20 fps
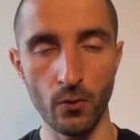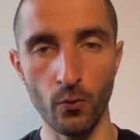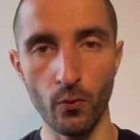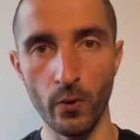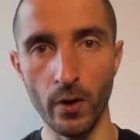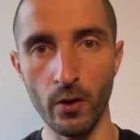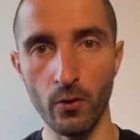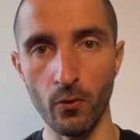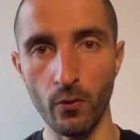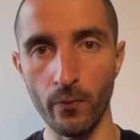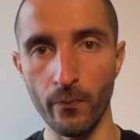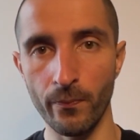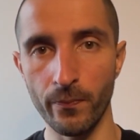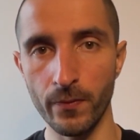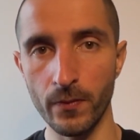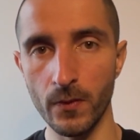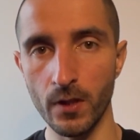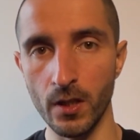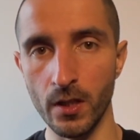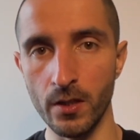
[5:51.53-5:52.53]
Well,
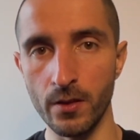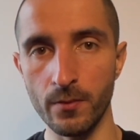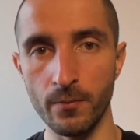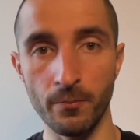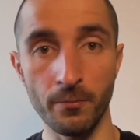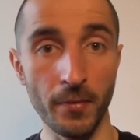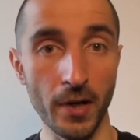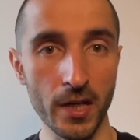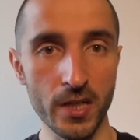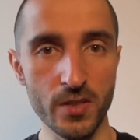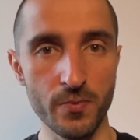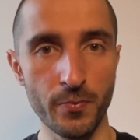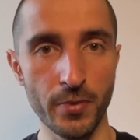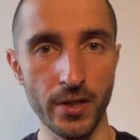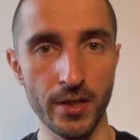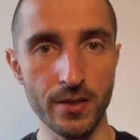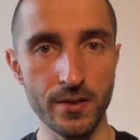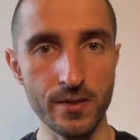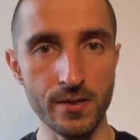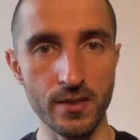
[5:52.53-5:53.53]
in my
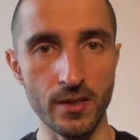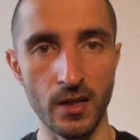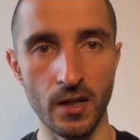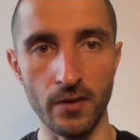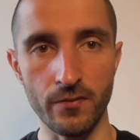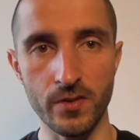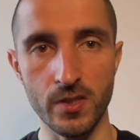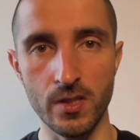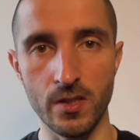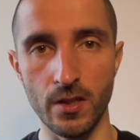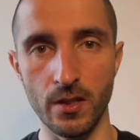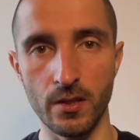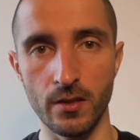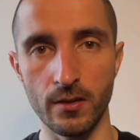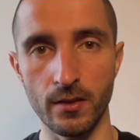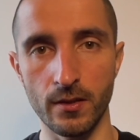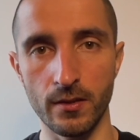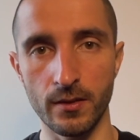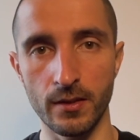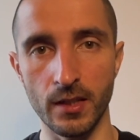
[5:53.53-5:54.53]
experience, I've
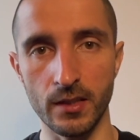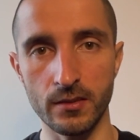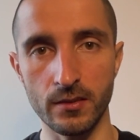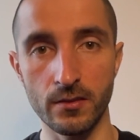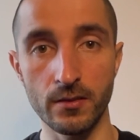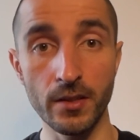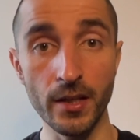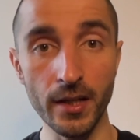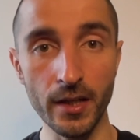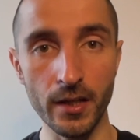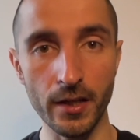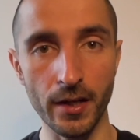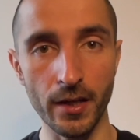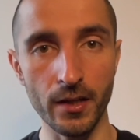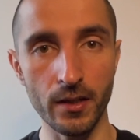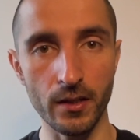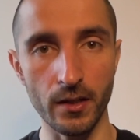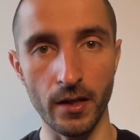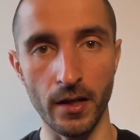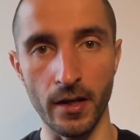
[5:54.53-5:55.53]
seen that
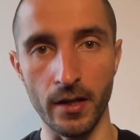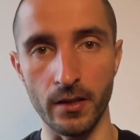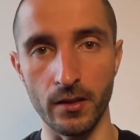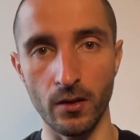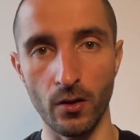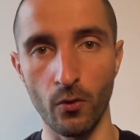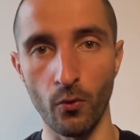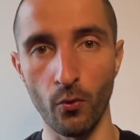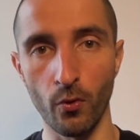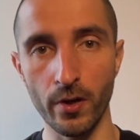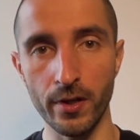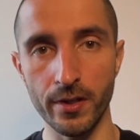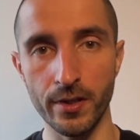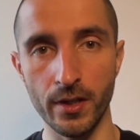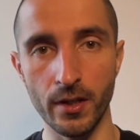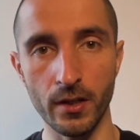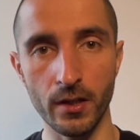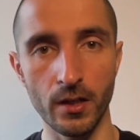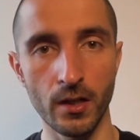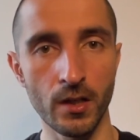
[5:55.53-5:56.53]
tinkering and
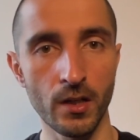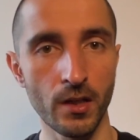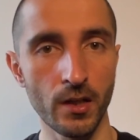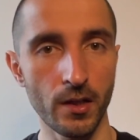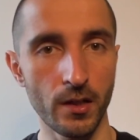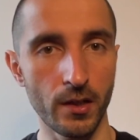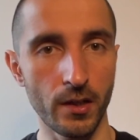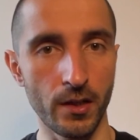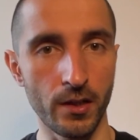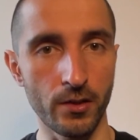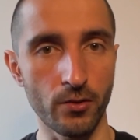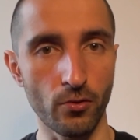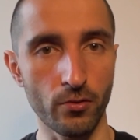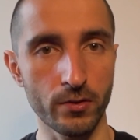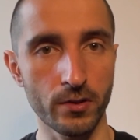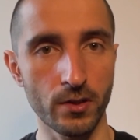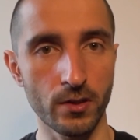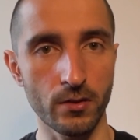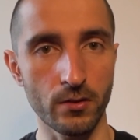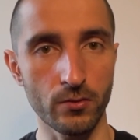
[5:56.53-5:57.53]
learning, in
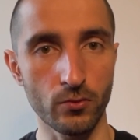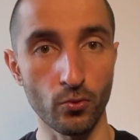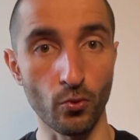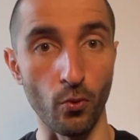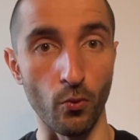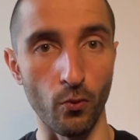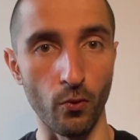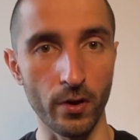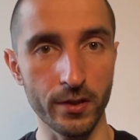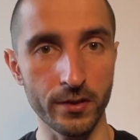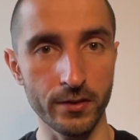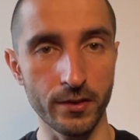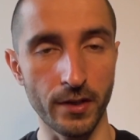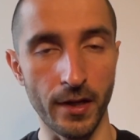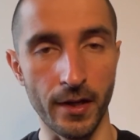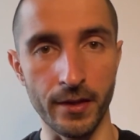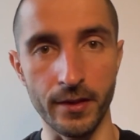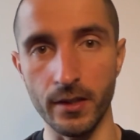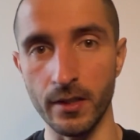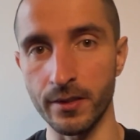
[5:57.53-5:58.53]
order to learn
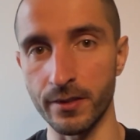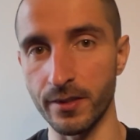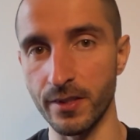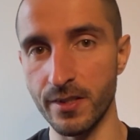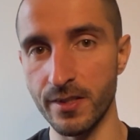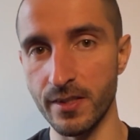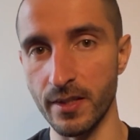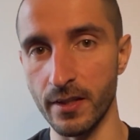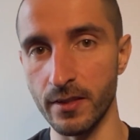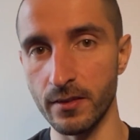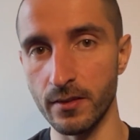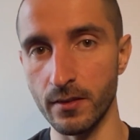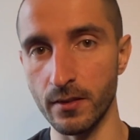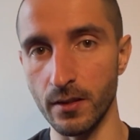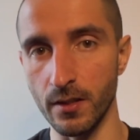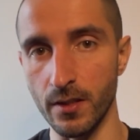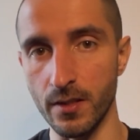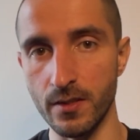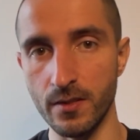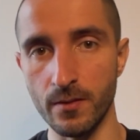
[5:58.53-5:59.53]
and understand
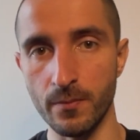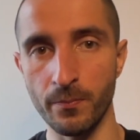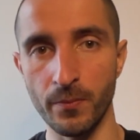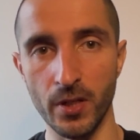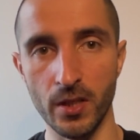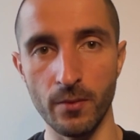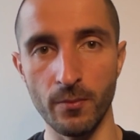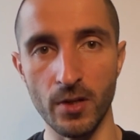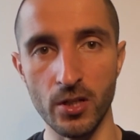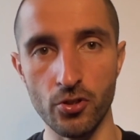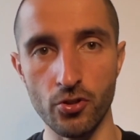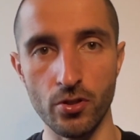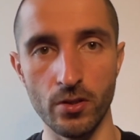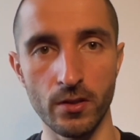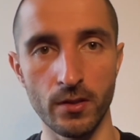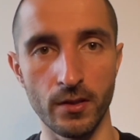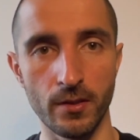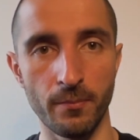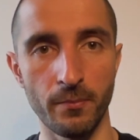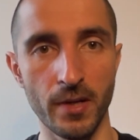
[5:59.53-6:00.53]
is pretty much
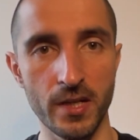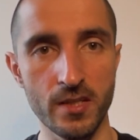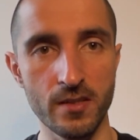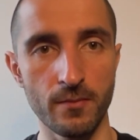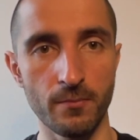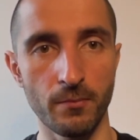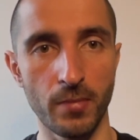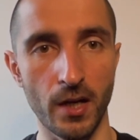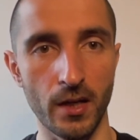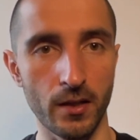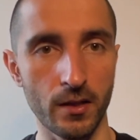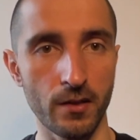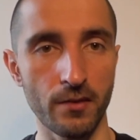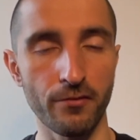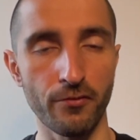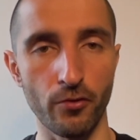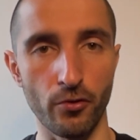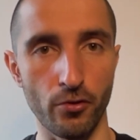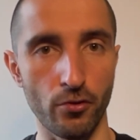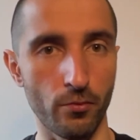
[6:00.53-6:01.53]
the best bang
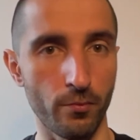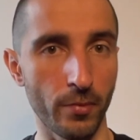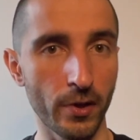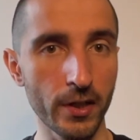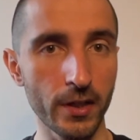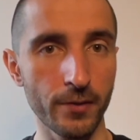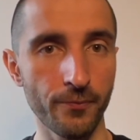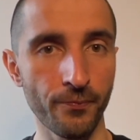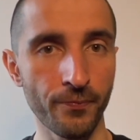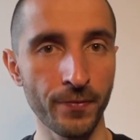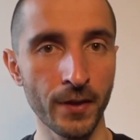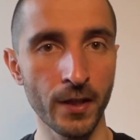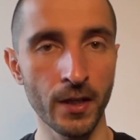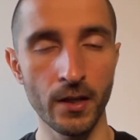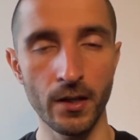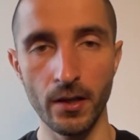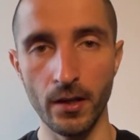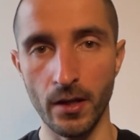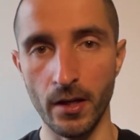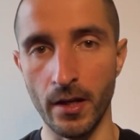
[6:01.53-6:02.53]
for your buck.
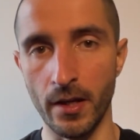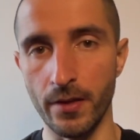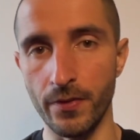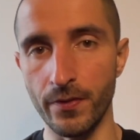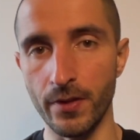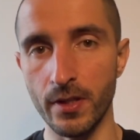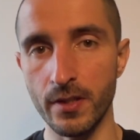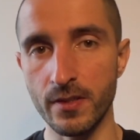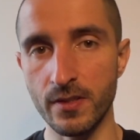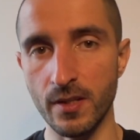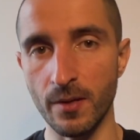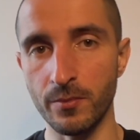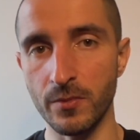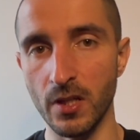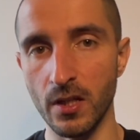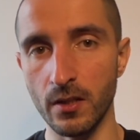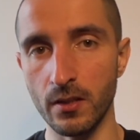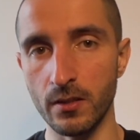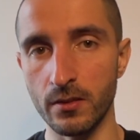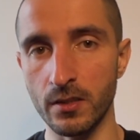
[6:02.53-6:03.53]
And
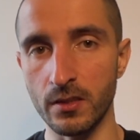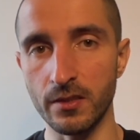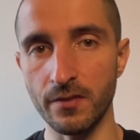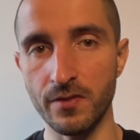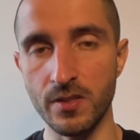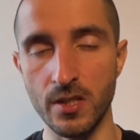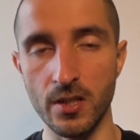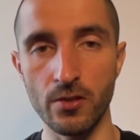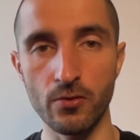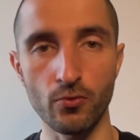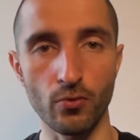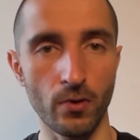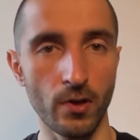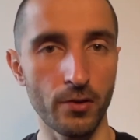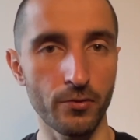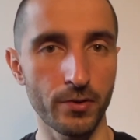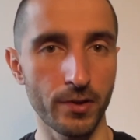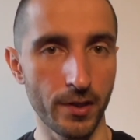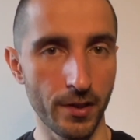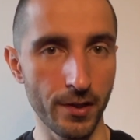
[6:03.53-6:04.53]
something that I've seen
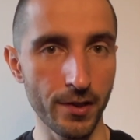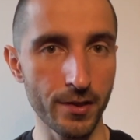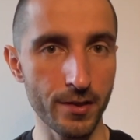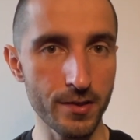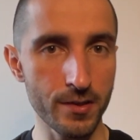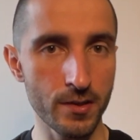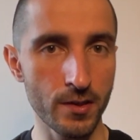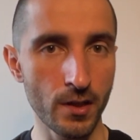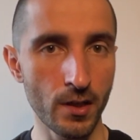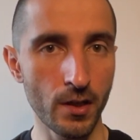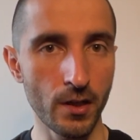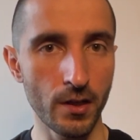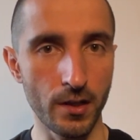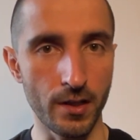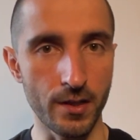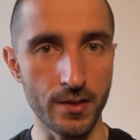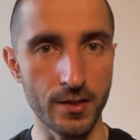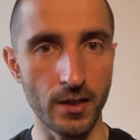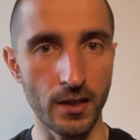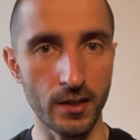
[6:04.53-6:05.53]
throughout the years is